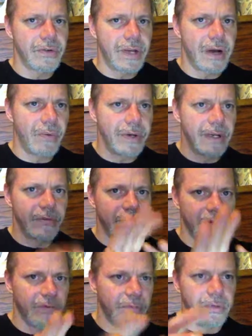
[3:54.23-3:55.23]
and that would give
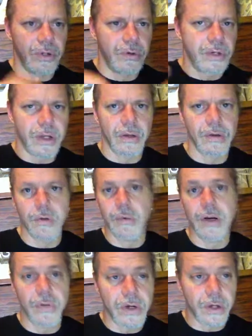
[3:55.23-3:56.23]
sort of a blue color or
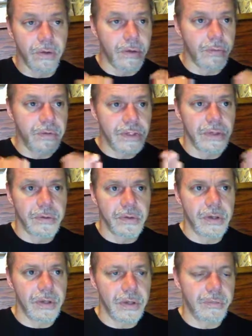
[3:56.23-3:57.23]
whatever color the tint
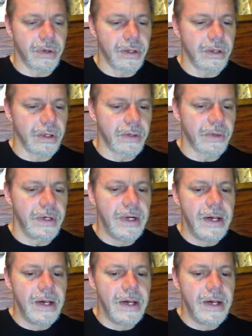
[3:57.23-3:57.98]
that they put in the liquid